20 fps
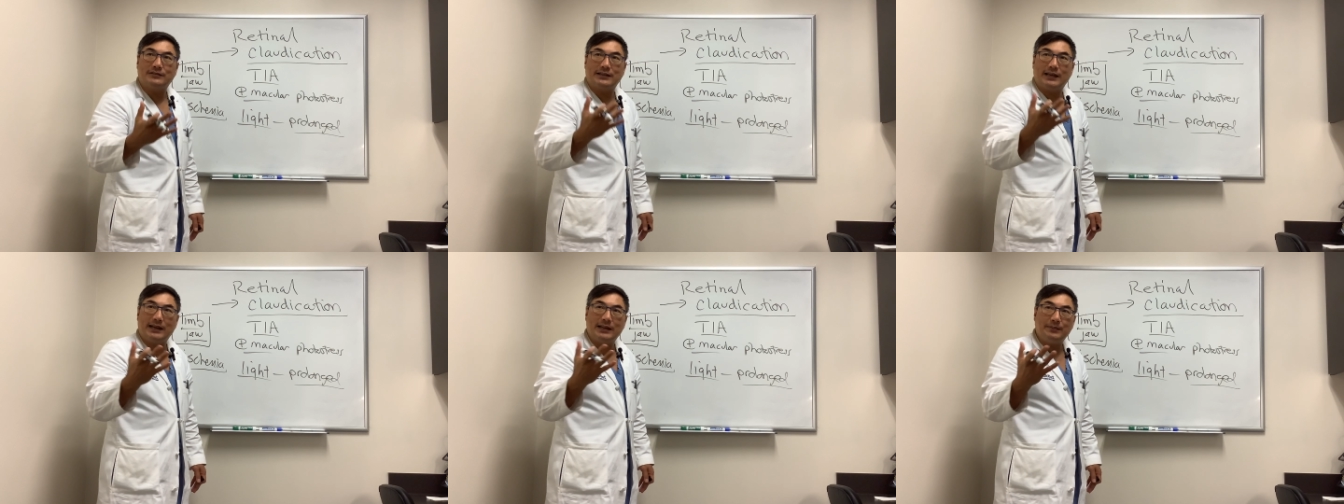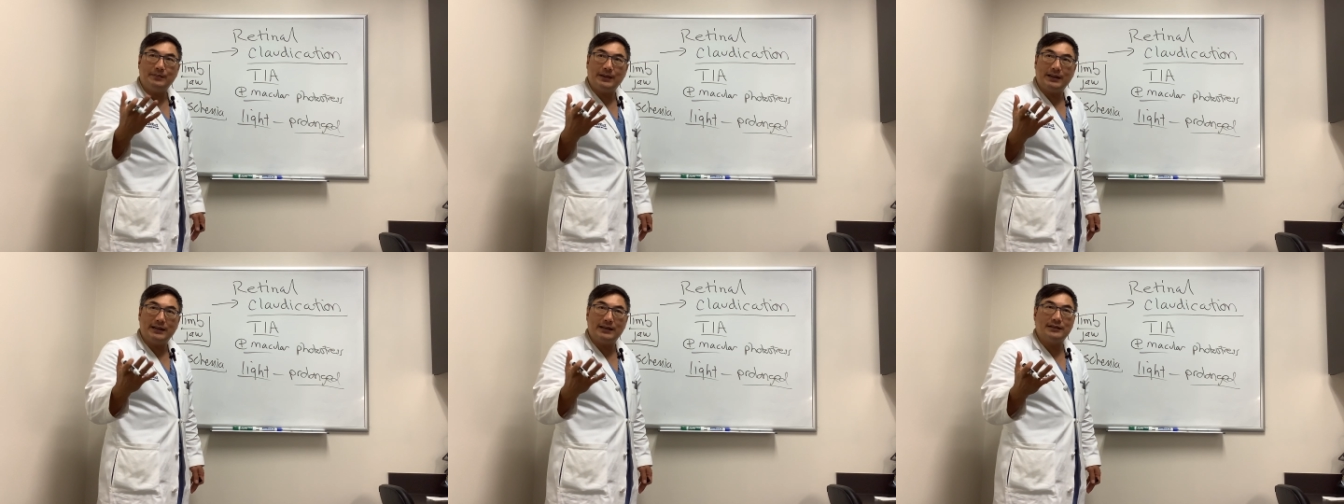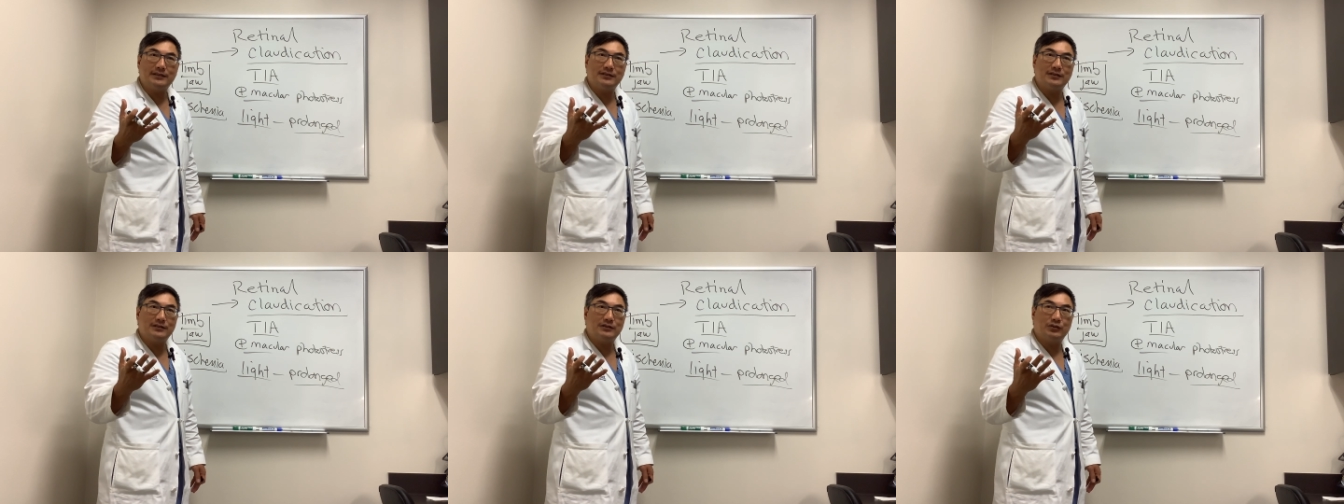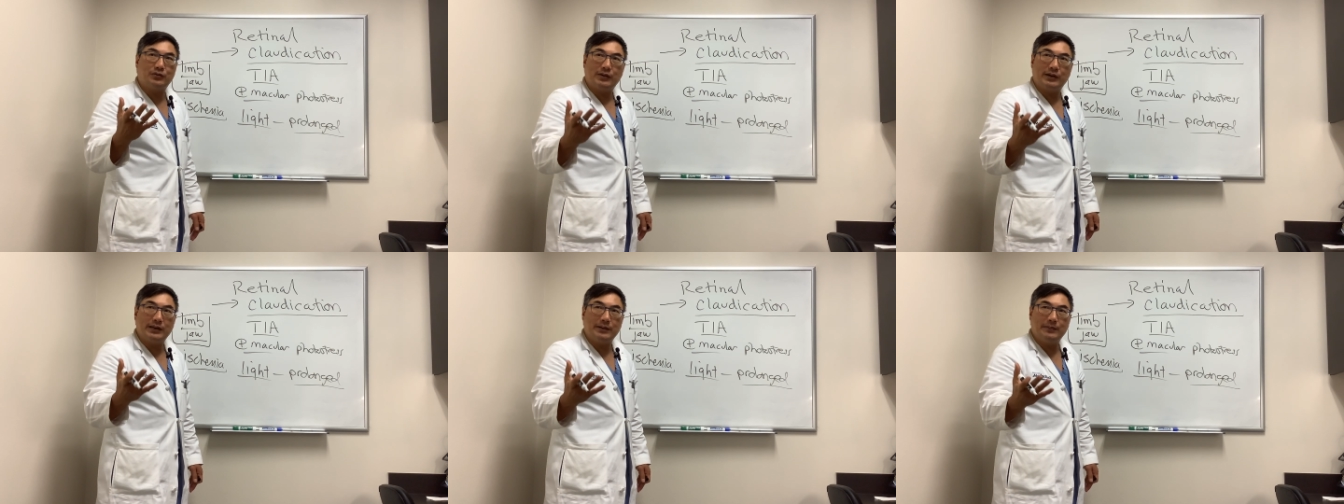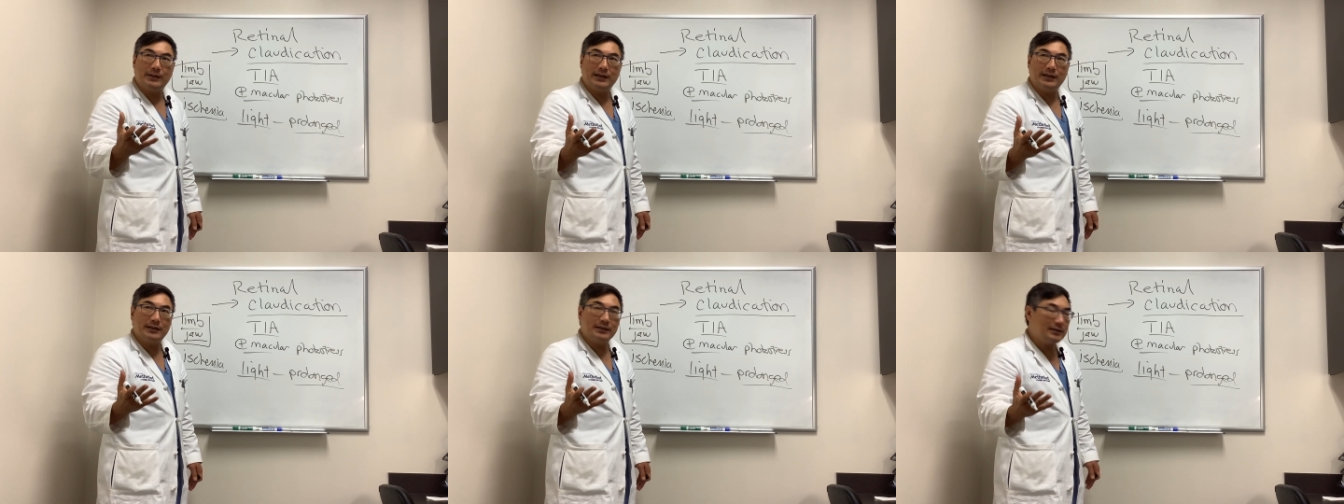or 10 minutes or 20
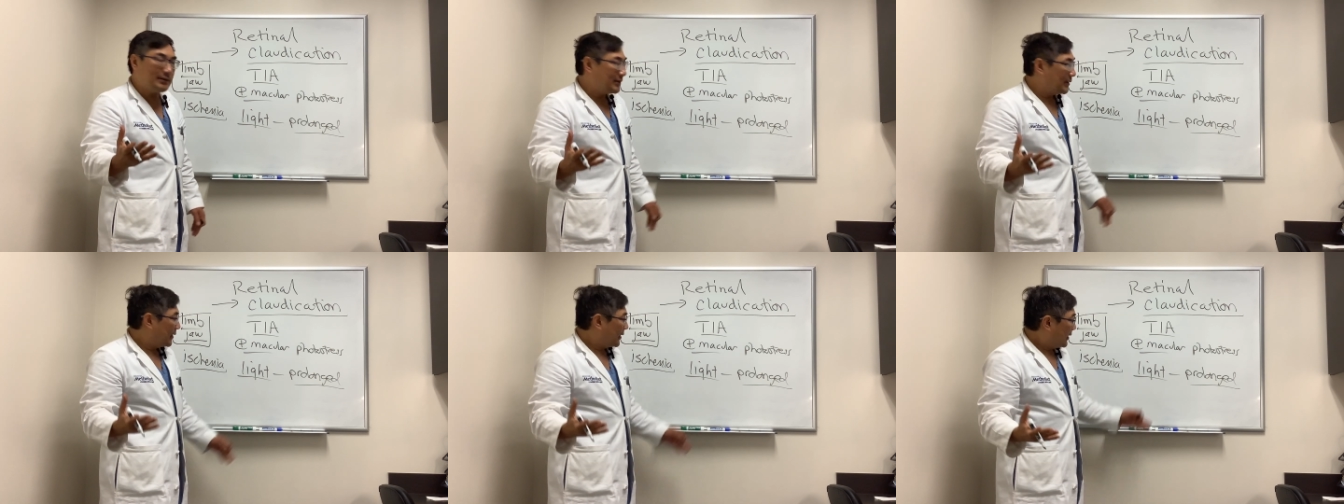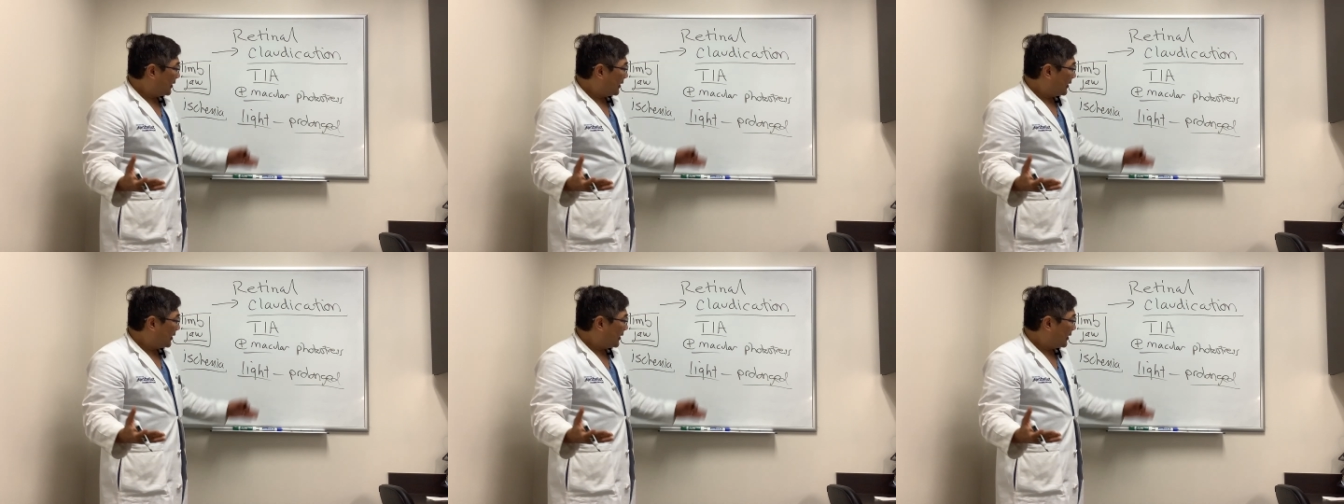minutes.